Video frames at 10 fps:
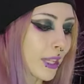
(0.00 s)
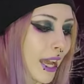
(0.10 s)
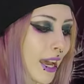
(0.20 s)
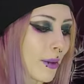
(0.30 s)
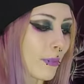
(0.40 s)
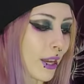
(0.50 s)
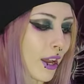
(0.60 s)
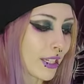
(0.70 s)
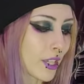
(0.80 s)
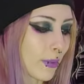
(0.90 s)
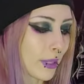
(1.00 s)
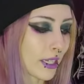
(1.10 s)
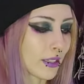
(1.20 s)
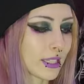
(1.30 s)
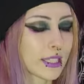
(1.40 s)
But Hot
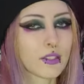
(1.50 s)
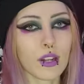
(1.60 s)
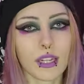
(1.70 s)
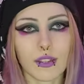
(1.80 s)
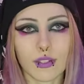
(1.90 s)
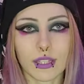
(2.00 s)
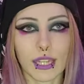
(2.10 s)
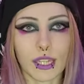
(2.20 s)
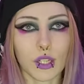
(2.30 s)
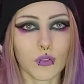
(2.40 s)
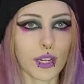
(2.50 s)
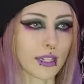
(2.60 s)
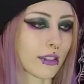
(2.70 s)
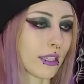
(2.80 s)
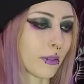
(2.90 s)
Topic, this is not even like
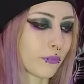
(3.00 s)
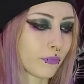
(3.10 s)
correctly